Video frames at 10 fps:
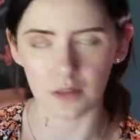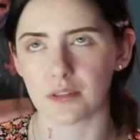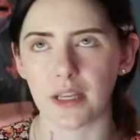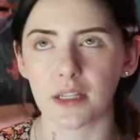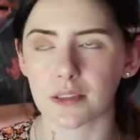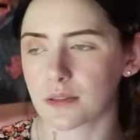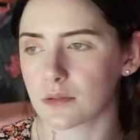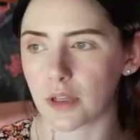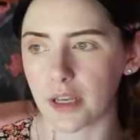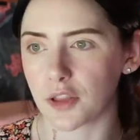I
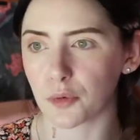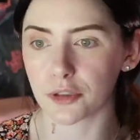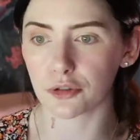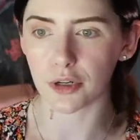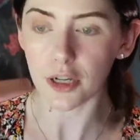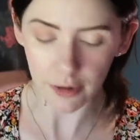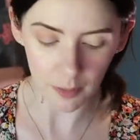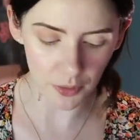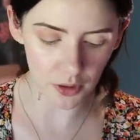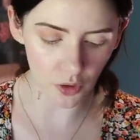hate the word
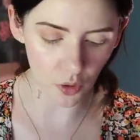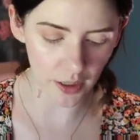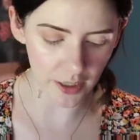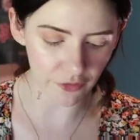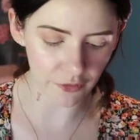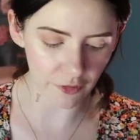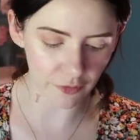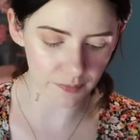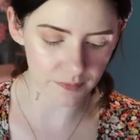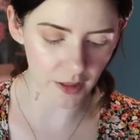triggering, but you know, like,
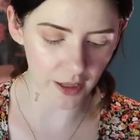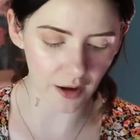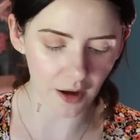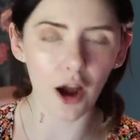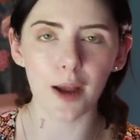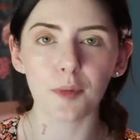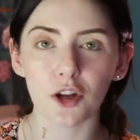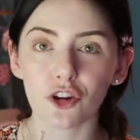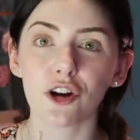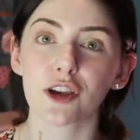if like, I'm
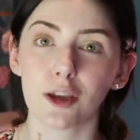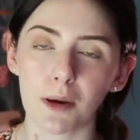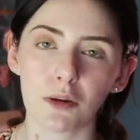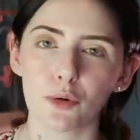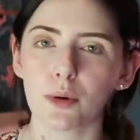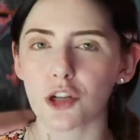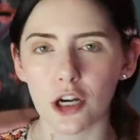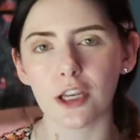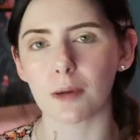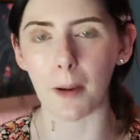not talking about you, I'm
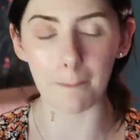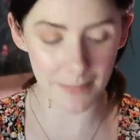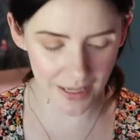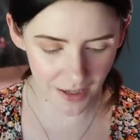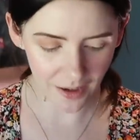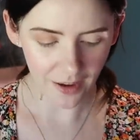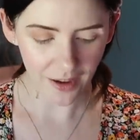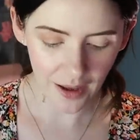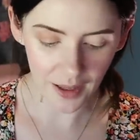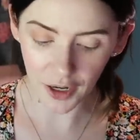talking about me.
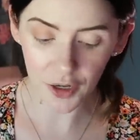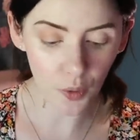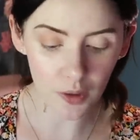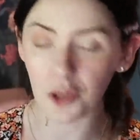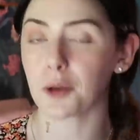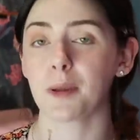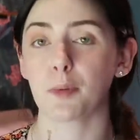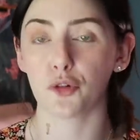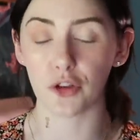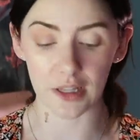And I know a lot of
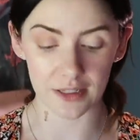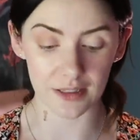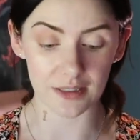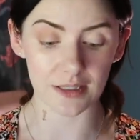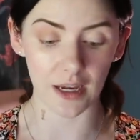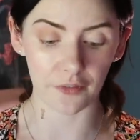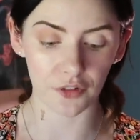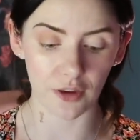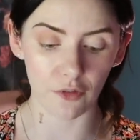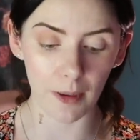people feel like this
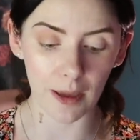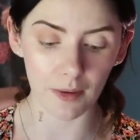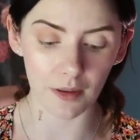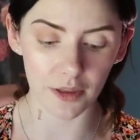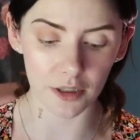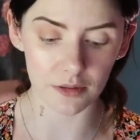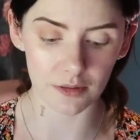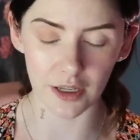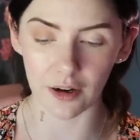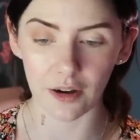after they have a baby.
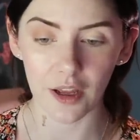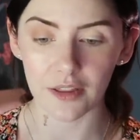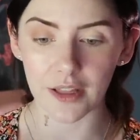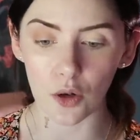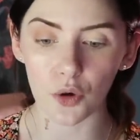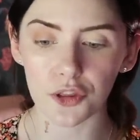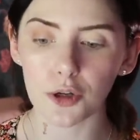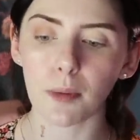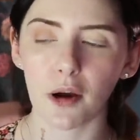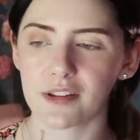They look at
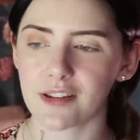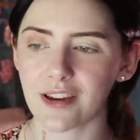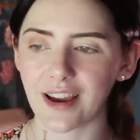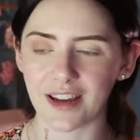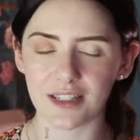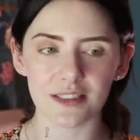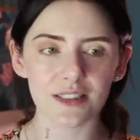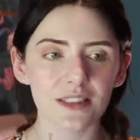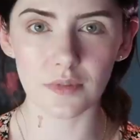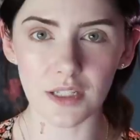their body and
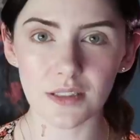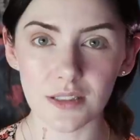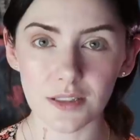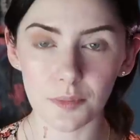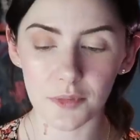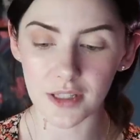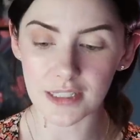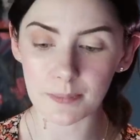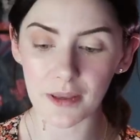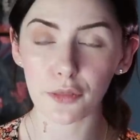they see something
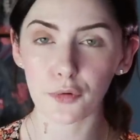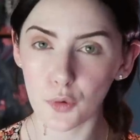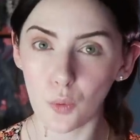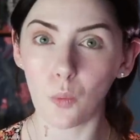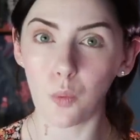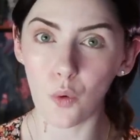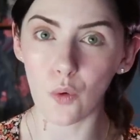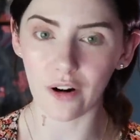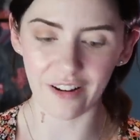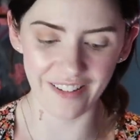that's been through a
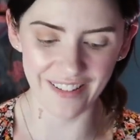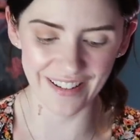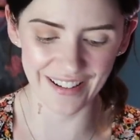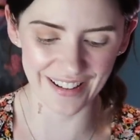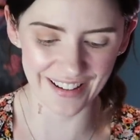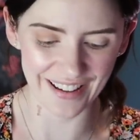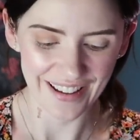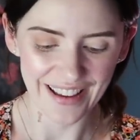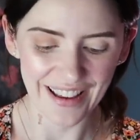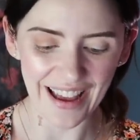war.
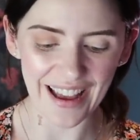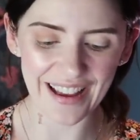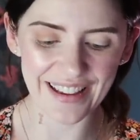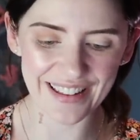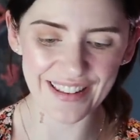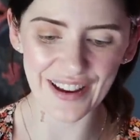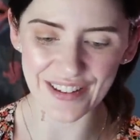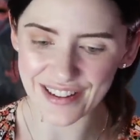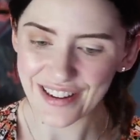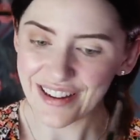And
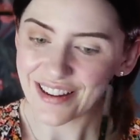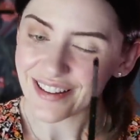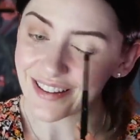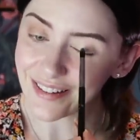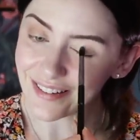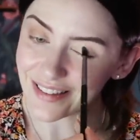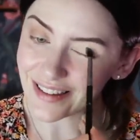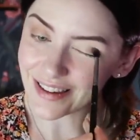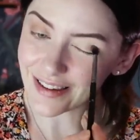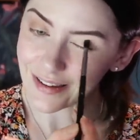not
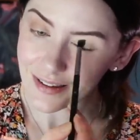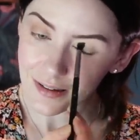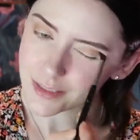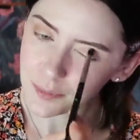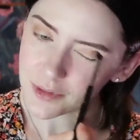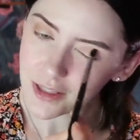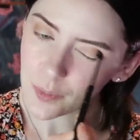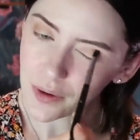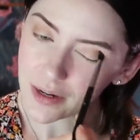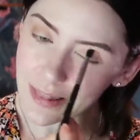like something
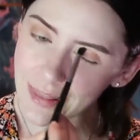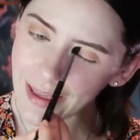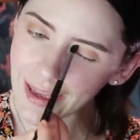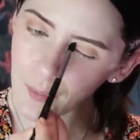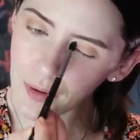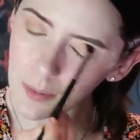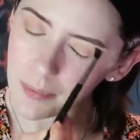they want to lay out on a